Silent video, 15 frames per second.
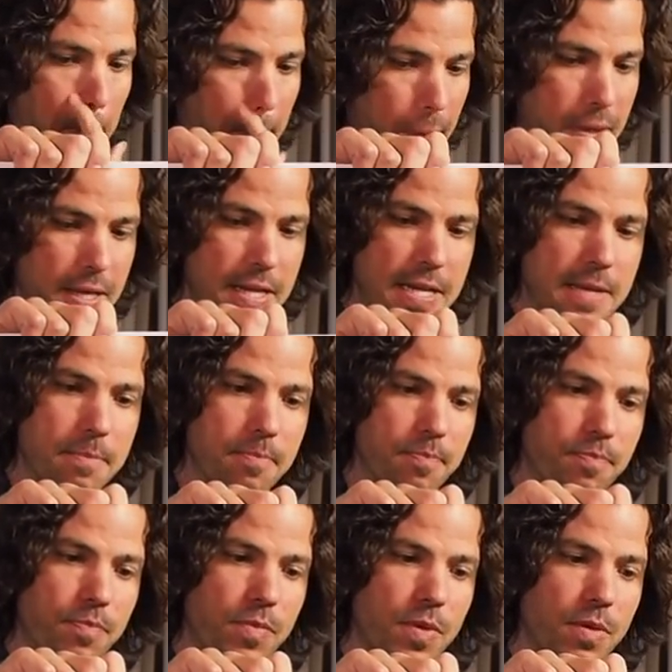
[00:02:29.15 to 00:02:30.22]
the
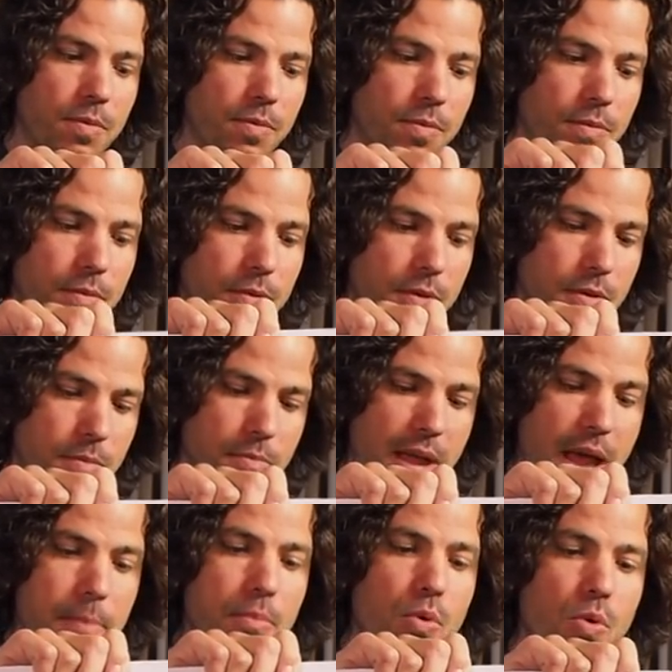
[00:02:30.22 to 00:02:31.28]

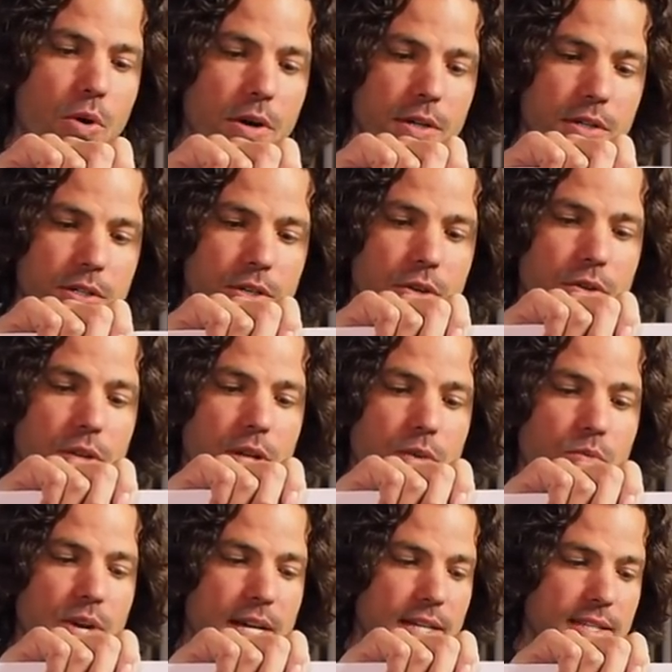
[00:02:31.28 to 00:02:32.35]
mat board so
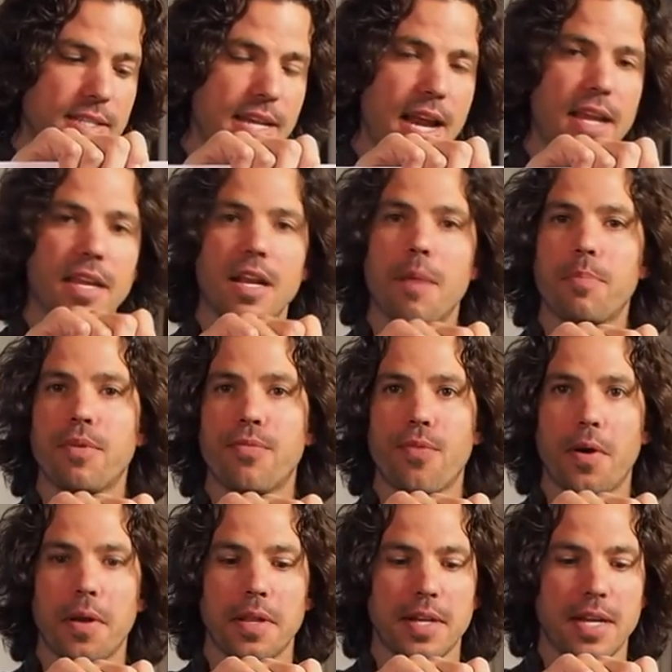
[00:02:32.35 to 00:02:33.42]
that we can stand it up in
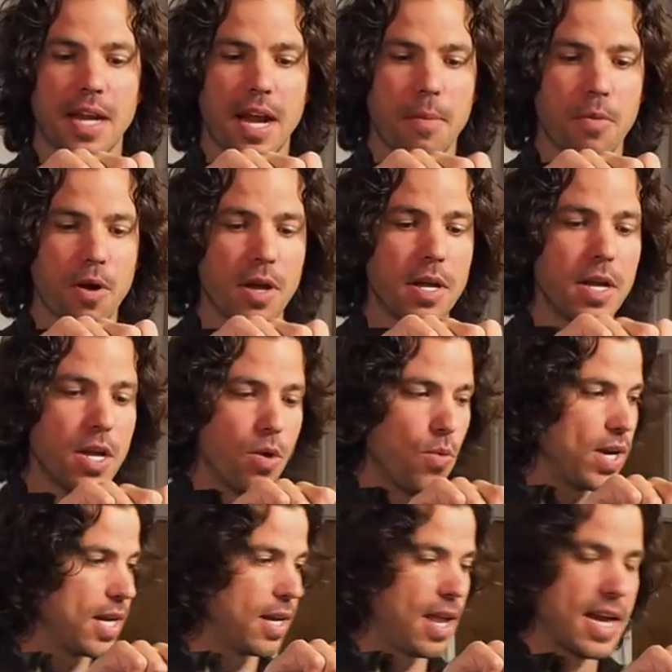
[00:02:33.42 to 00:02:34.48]
front of the camera.
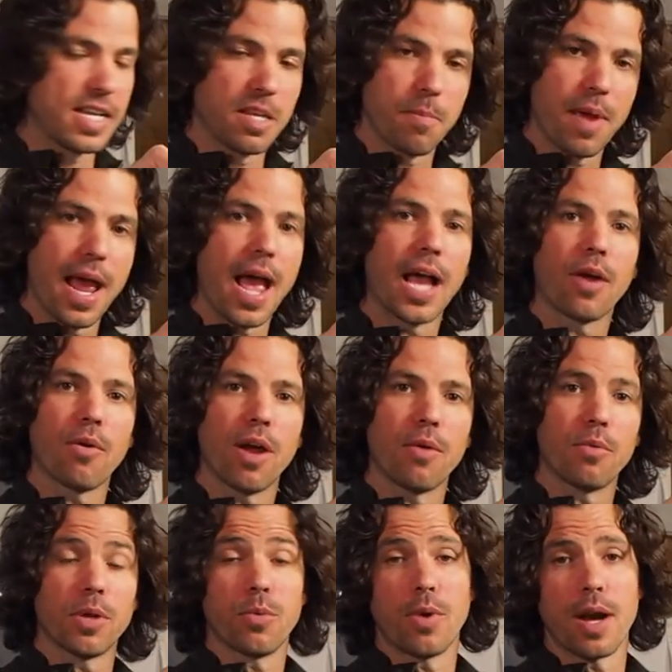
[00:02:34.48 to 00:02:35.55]
We can light the
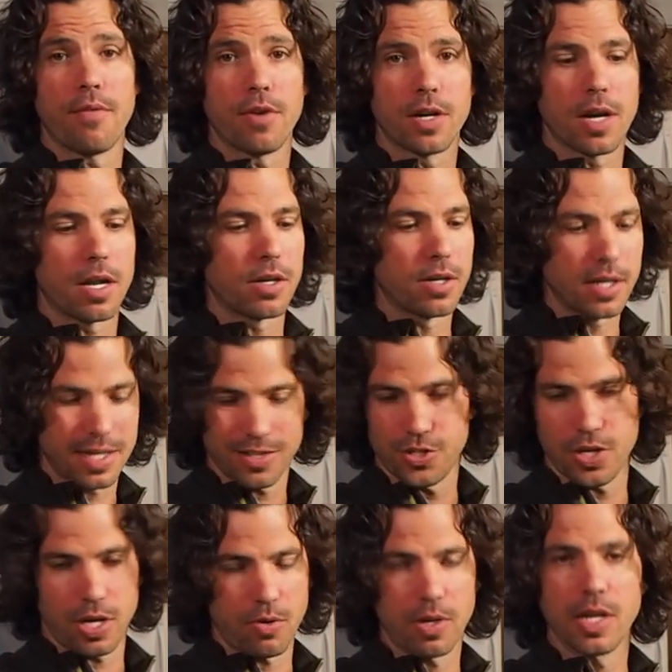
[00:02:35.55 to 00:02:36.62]
background with whatever color,
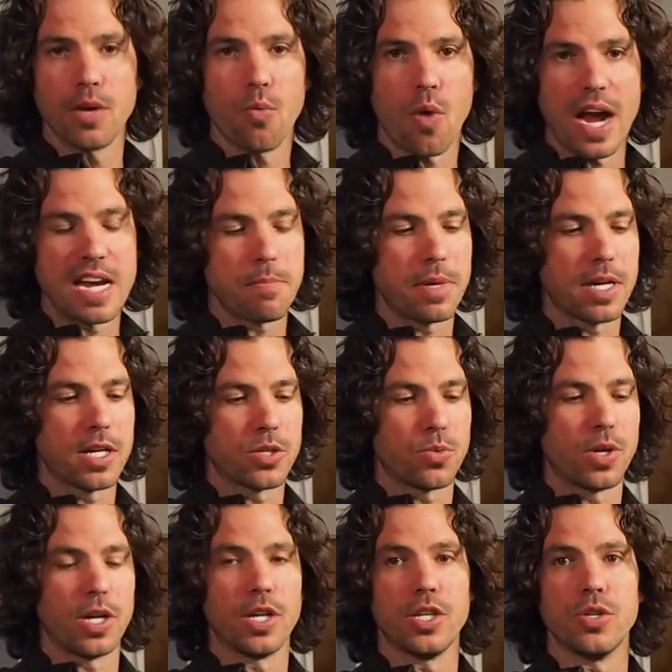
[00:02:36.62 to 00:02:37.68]
generally white, because
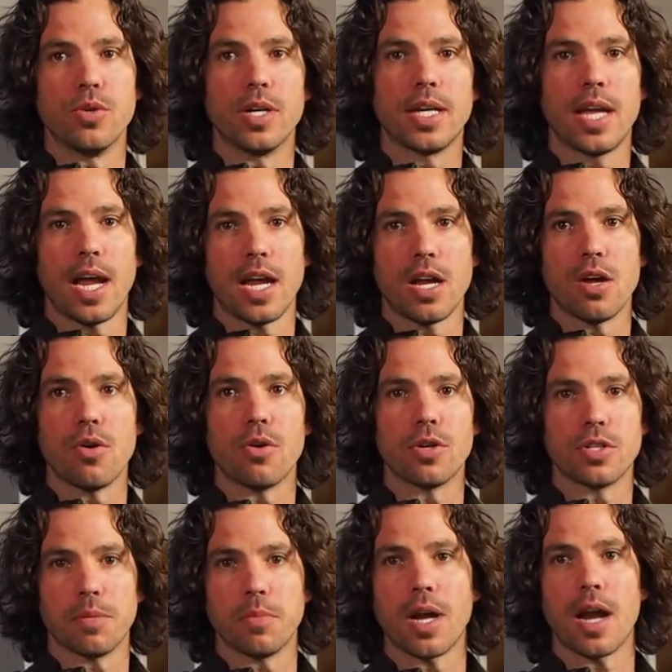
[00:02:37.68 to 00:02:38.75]
we're going to do a KO or
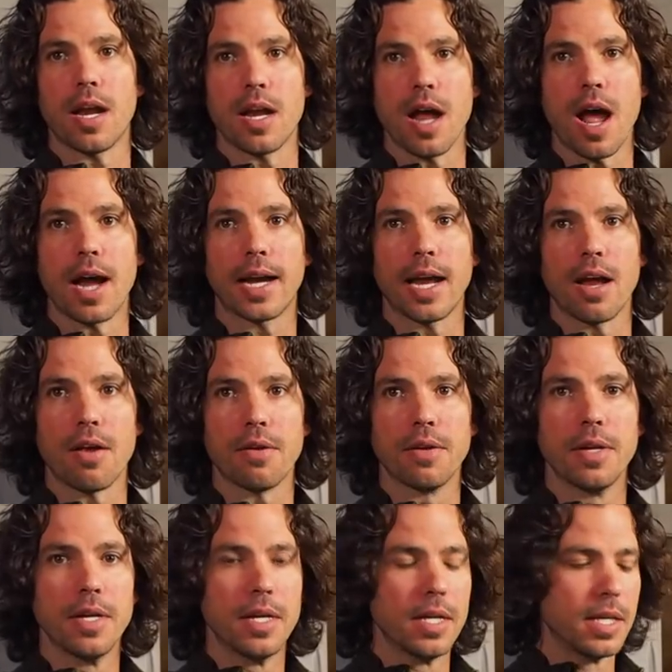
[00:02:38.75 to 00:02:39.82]
some kind of knockout,
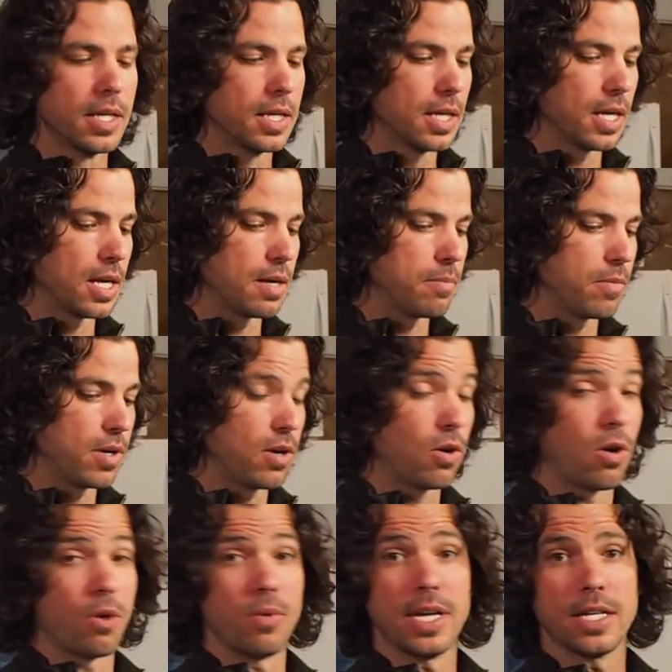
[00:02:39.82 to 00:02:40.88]

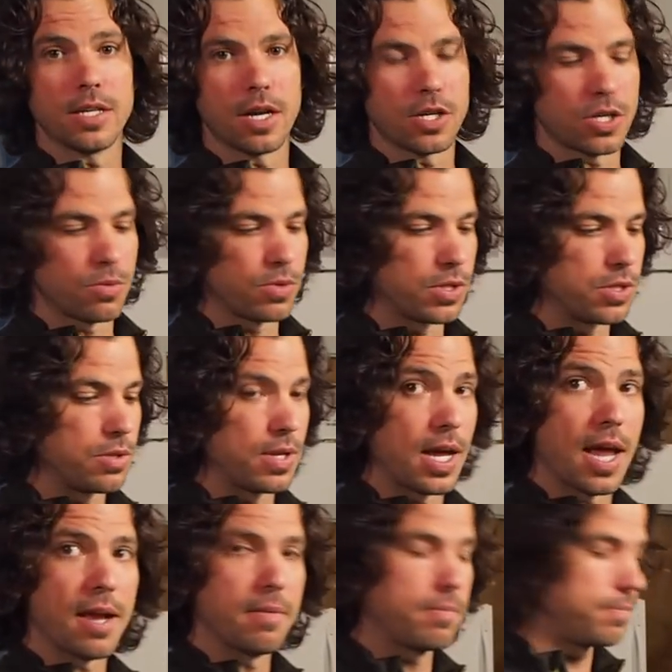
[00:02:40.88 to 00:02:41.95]
or a retoucher will do
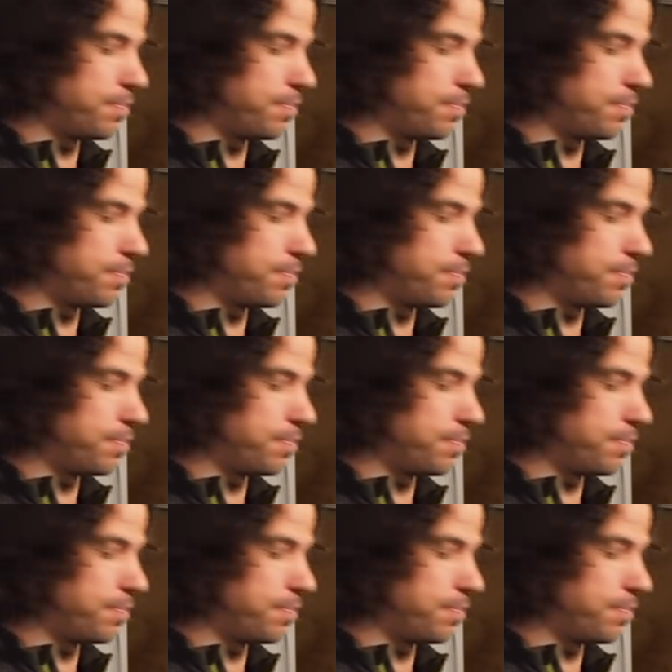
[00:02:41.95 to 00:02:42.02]
that.